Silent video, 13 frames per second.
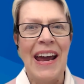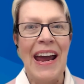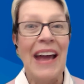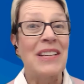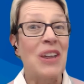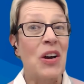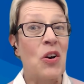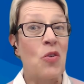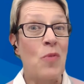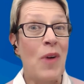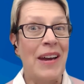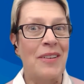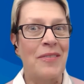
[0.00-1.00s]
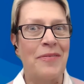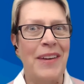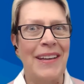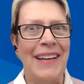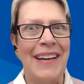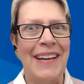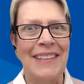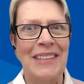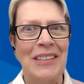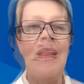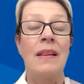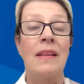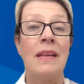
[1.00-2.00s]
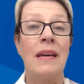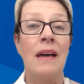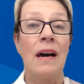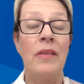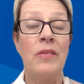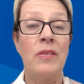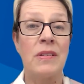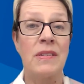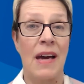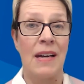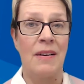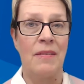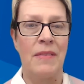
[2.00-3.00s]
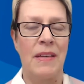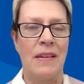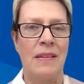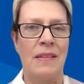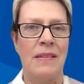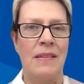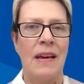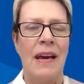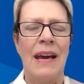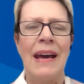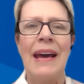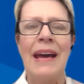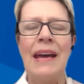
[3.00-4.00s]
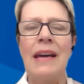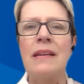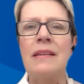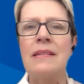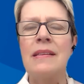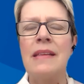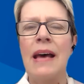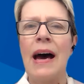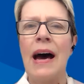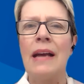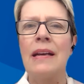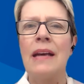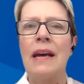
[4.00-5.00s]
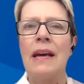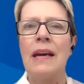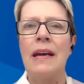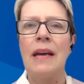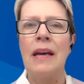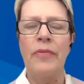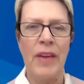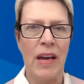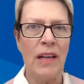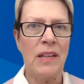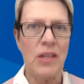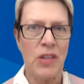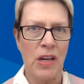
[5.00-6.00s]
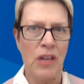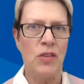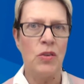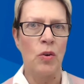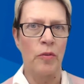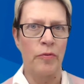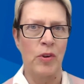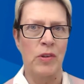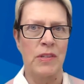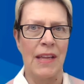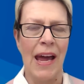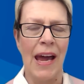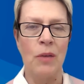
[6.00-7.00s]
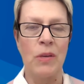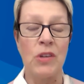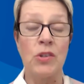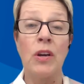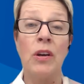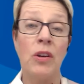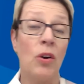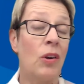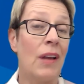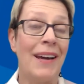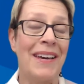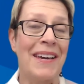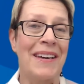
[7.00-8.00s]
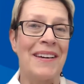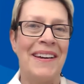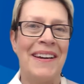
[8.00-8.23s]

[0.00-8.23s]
It's a great feeling. The other side of this is that if English is your first language, you're lucky.